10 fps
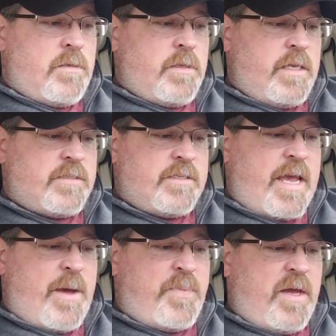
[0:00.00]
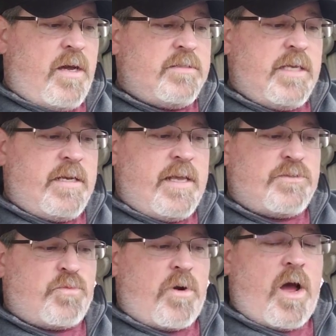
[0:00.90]
it says happy hunting, and
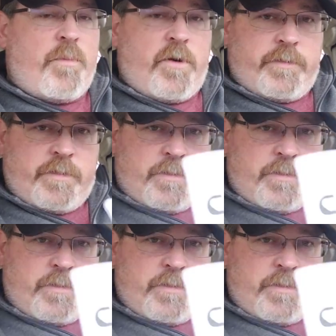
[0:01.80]
that's Robert,